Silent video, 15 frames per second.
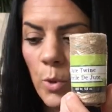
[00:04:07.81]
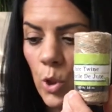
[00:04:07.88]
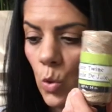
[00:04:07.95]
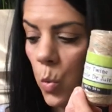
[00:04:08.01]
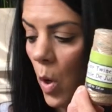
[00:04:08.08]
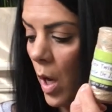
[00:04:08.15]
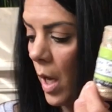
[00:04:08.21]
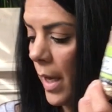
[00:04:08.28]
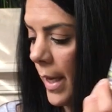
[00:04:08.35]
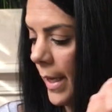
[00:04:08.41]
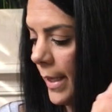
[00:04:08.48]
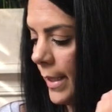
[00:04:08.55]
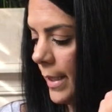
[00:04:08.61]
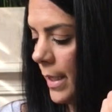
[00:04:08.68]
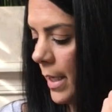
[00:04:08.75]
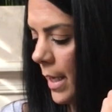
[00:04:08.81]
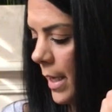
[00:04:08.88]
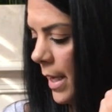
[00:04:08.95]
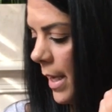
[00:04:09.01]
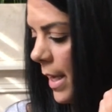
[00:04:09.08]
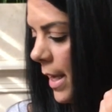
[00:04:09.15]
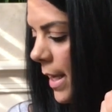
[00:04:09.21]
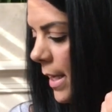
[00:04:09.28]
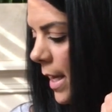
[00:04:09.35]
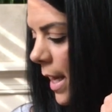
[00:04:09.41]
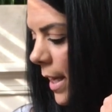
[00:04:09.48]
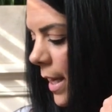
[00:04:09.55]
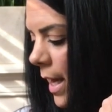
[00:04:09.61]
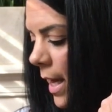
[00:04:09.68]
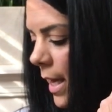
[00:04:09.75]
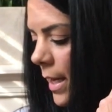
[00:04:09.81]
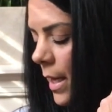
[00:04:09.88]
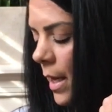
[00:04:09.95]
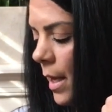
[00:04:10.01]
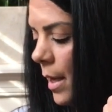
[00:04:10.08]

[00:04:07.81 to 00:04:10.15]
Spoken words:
the twine, and I got